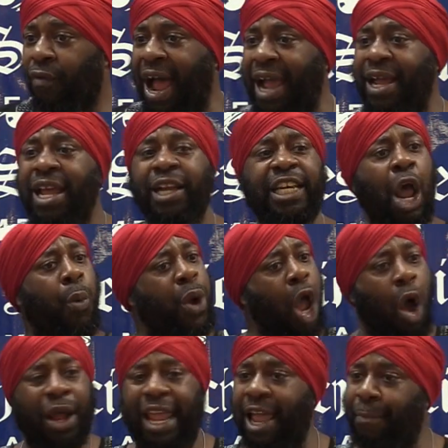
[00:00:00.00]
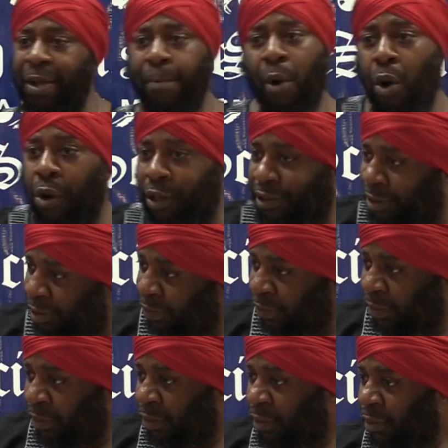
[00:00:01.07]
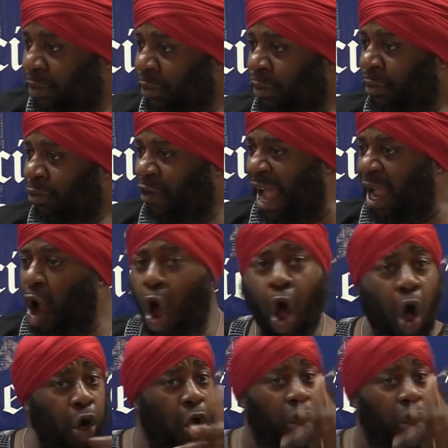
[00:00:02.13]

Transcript: right? That we all can't be Moors, right? All